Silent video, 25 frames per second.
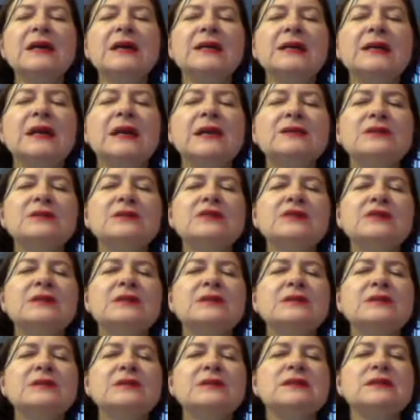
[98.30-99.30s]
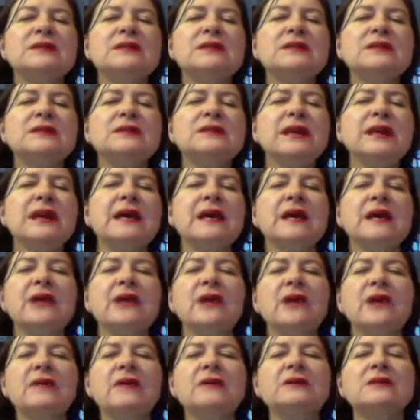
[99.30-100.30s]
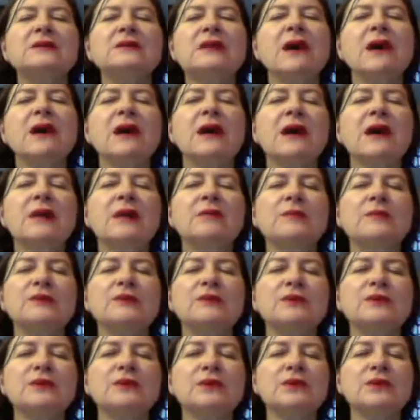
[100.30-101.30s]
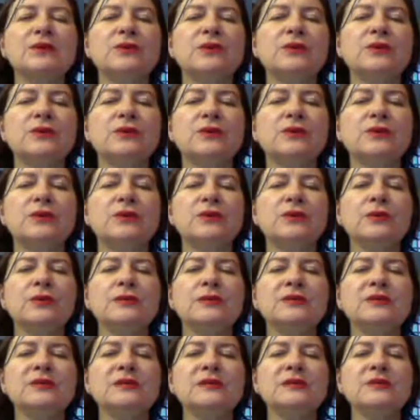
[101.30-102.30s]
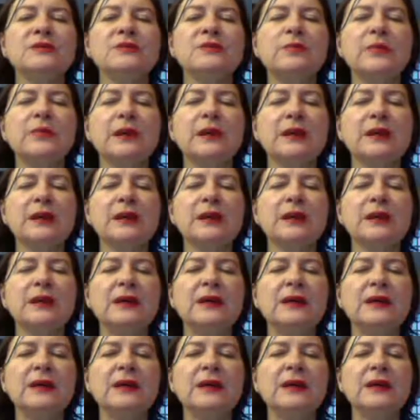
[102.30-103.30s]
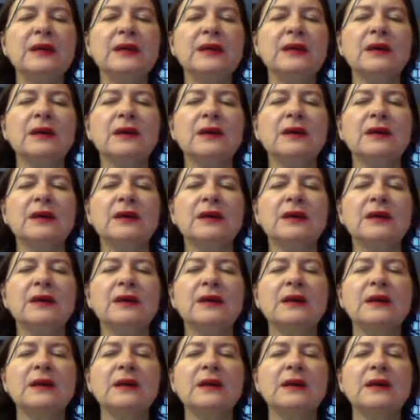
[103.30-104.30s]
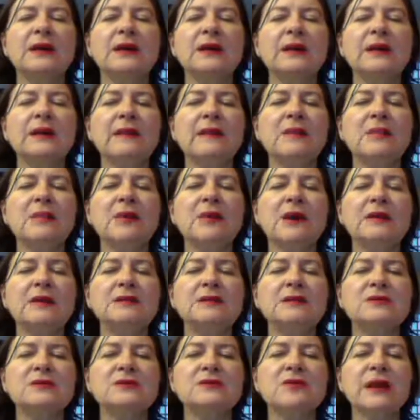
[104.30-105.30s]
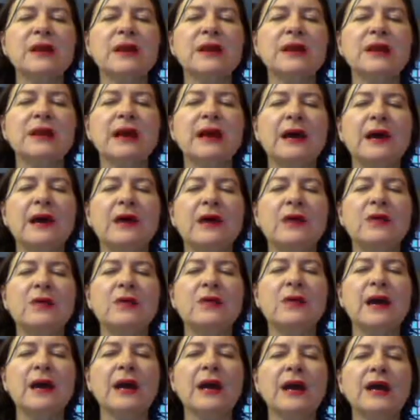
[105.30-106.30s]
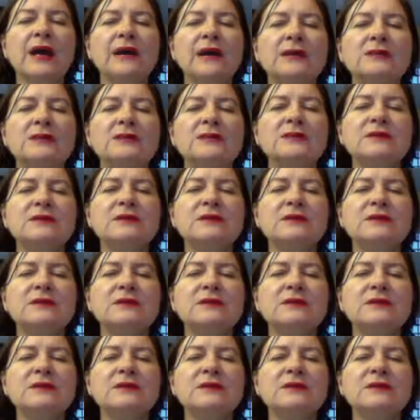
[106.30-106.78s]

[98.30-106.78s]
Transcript: Let's just take the time to just be in the present right now and